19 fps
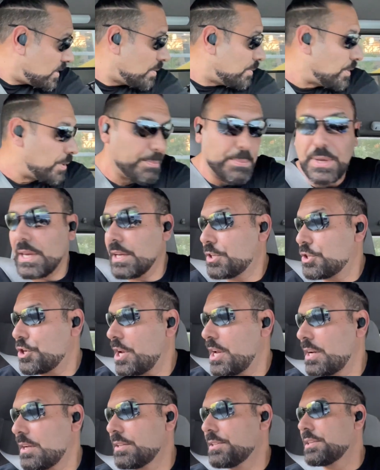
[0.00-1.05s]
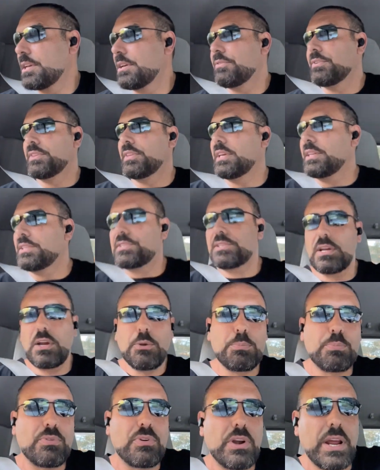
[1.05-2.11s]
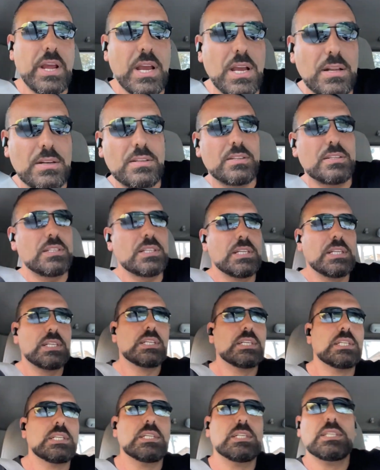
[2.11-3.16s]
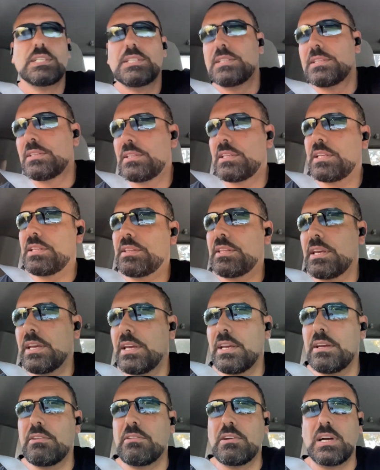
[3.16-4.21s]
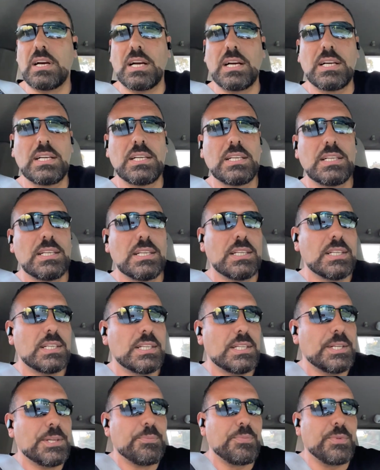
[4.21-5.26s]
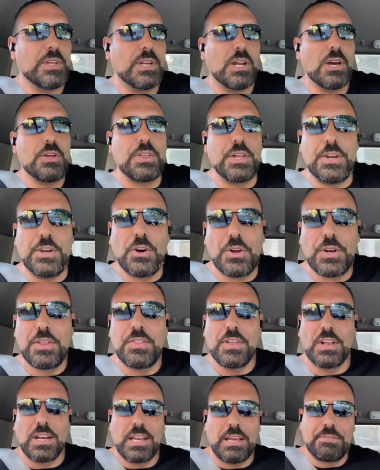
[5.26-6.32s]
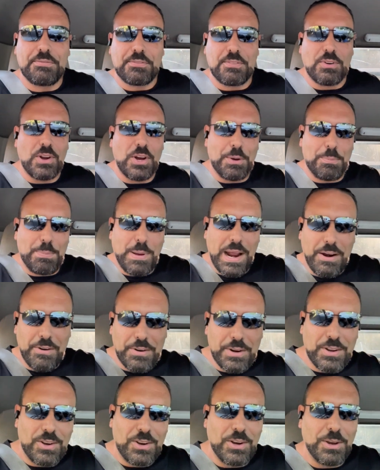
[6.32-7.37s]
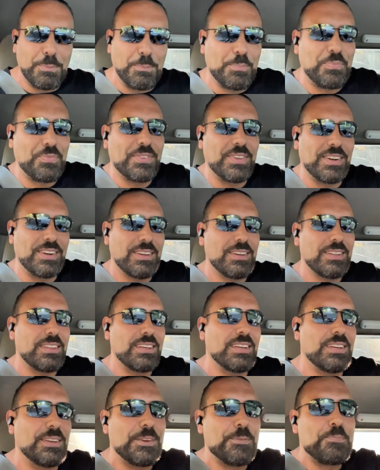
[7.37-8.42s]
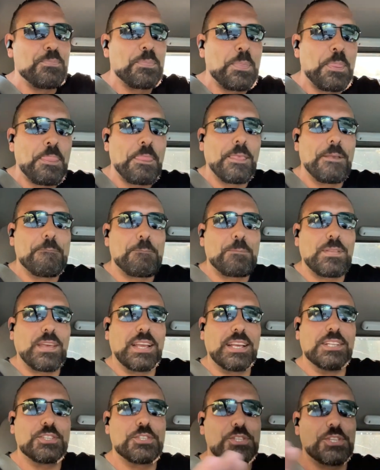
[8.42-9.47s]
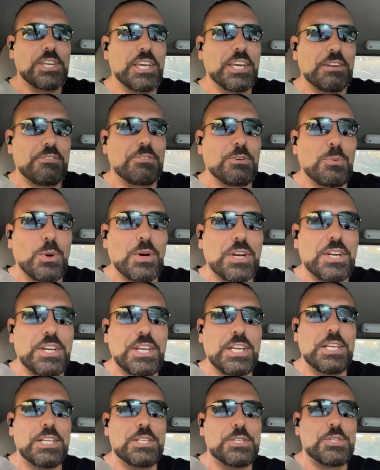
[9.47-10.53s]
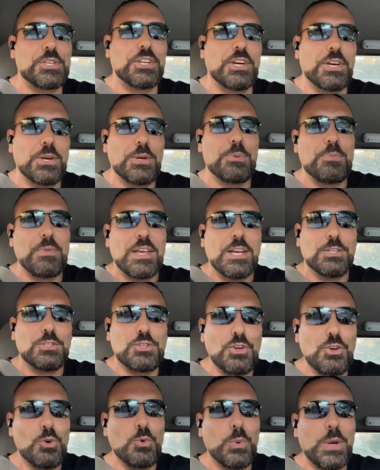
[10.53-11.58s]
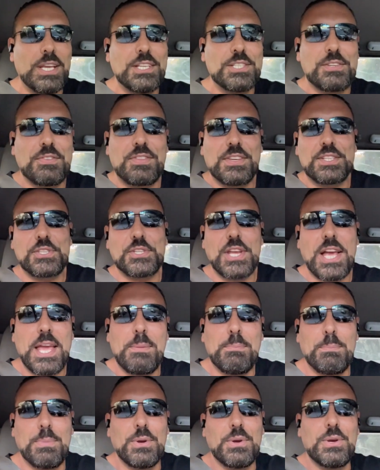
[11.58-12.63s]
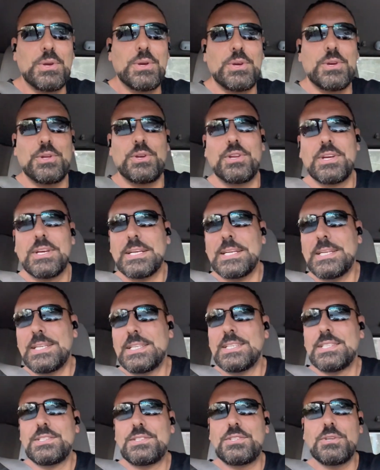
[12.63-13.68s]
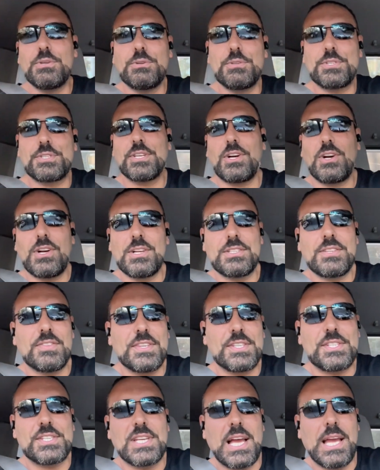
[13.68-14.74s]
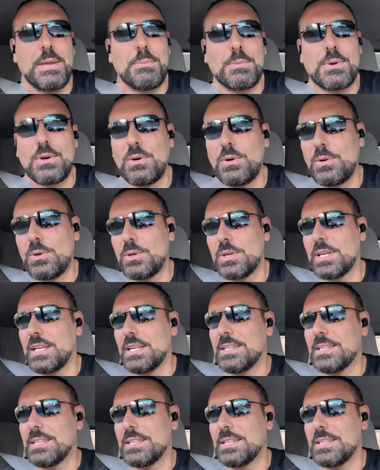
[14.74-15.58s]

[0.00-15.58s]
bigger channels even, they're so proud that they're they're not in the left-right paradigm. You know, they can see it for what it is. You know, two wings of the same bird, two sides of the same coin,